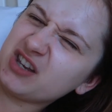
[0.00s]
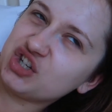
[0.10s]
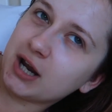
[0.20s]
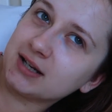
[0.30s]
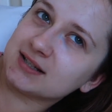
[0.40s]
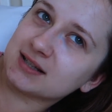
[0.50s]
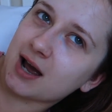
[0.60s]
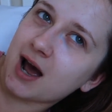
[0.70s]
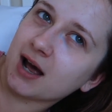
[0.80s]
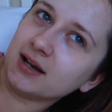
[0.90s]
She had a
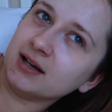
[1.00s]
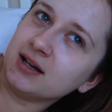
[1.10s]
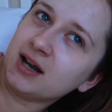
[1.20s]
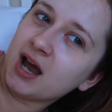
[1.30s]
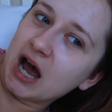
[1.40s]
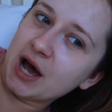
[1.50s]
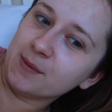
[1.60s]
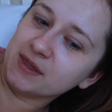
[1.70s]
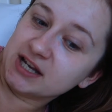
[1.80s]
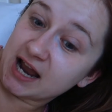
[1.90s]
scan
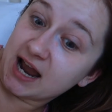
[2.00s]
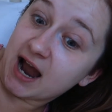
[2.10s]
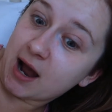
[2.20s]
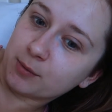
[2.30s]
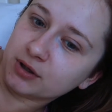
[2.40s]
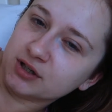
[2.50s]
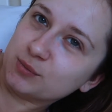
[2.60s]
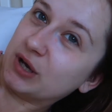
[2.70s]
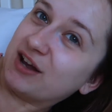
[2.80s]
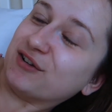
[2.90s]
the day it
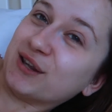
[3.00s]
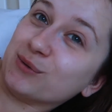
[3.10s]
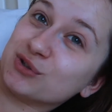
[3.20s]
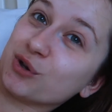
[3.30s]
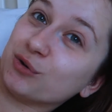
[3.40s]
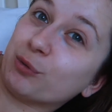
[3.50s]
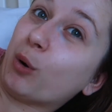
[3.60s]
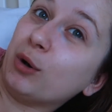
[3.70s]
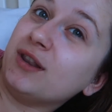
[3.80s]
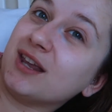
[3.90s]
happened, but everything was so
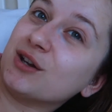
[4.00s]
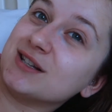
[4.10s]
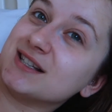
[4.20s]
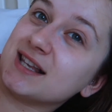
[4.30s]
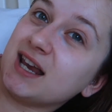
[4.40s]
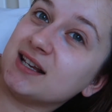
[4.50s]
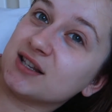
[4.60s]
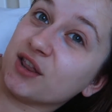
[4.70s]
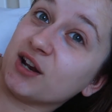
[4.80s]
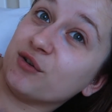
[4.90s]
swollen they couldn't see,
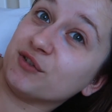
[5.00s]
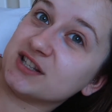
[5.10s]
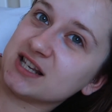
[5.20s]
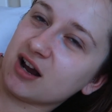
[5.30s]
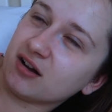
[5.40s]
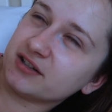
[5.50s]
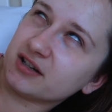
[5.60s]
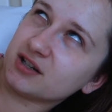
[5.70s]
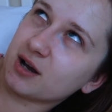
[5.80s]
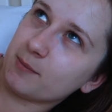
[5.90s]
so they'd obviously asked
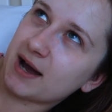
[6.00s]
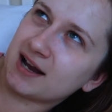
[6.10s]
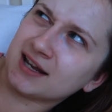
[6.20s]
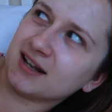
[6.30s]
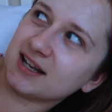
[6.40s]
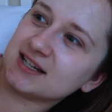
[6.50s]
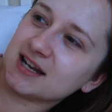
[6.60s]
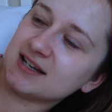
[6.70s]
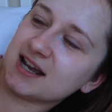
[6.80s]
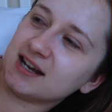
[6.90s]
her to come back in like
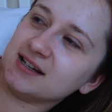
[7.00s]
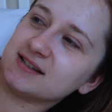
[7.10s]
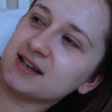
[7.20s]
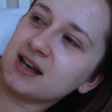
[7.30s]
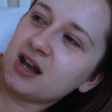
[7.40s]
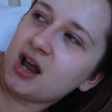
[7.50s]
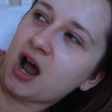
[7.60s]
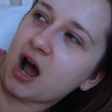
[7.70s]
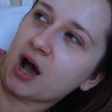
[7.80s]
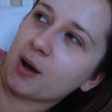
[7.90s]
10 days
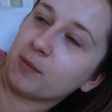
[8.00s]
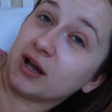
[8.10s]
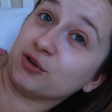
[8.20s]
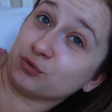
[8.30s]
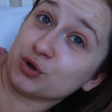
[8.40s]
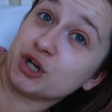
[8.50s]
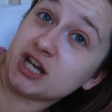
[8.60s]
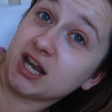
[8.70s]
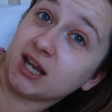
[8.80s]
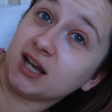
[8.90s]
as a
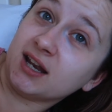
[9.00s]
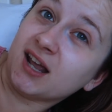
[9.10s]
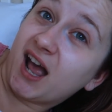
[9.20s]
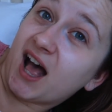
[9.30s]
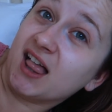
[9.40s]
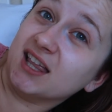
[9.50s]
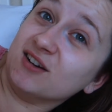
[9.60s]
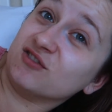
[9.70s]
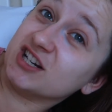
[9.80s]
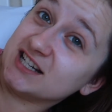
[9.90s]
routine, and
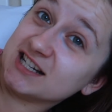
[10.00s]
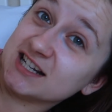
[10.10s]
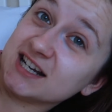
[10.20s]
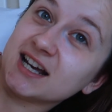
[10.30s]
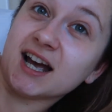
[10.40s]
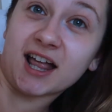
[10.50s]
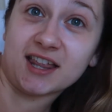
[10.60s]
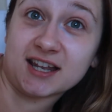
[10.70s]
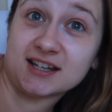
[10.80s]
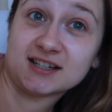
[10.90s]
then redid it, and
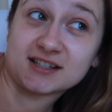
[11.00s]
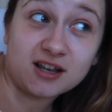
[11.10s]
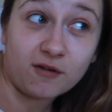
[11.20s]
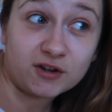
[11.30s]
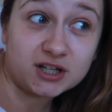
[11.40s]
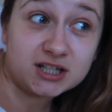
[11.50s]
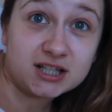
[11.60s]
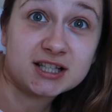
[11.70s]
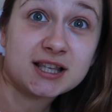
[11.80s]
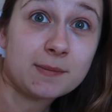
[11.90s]
then discovered
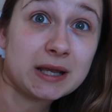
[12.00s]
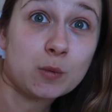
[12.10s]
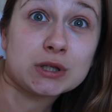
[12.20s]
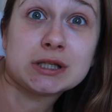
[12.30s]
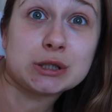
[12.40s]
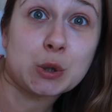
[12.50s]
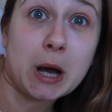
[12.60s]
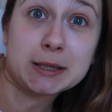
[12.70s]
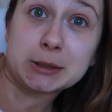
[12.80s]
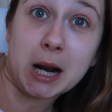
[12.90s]
that something wasn't
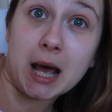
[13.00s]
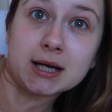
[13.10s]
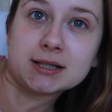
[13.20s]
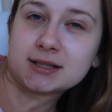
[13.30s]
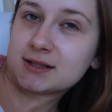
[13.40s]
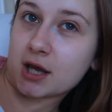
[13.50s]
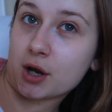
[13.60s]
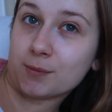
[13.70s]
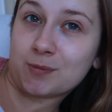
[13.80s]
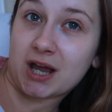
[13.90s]
quite right, so
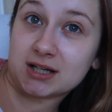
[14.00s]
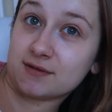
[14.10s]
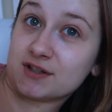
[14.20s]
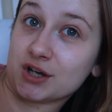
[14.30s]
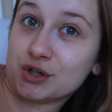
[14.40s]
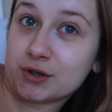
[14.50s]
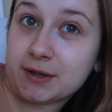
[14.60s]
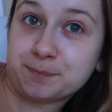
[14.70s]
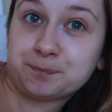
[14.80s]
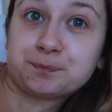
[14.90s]
had to have surgery.